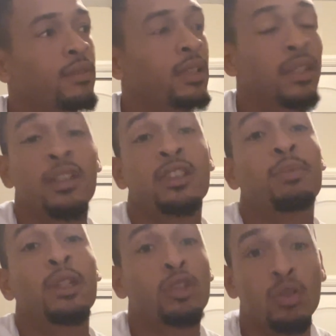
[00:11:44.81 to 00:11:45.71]
another
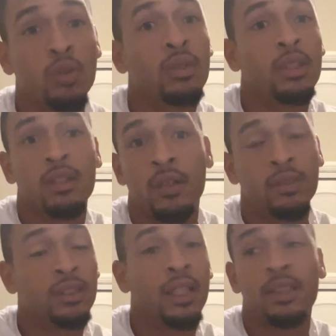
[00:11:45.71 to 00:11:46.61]
special unit of
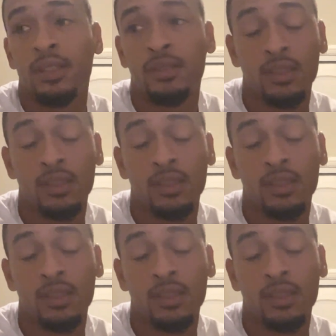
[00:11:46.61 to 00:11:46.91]
detectives